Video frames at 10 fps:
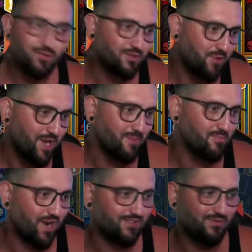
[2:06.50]
was pretty
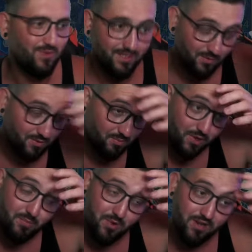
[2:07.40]
impressed, right? I was
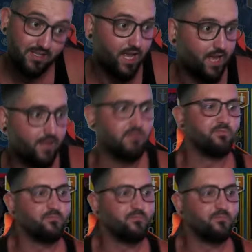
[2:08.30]
pretty impressed. Again,